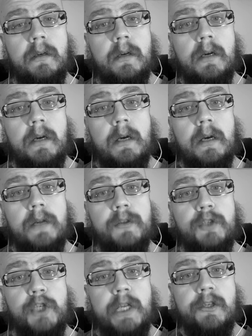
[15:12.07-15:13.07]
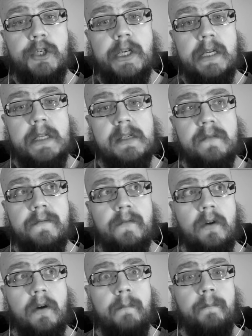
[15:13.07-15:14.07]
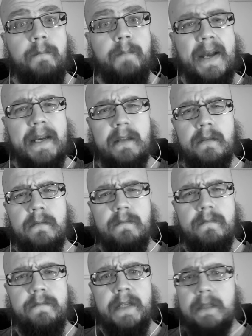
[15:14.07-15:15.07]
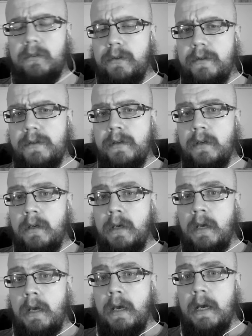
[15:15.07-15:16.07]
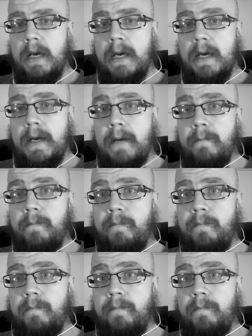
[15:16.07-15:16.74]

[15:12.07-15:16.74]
uh, cheat sheets from packet filters uh,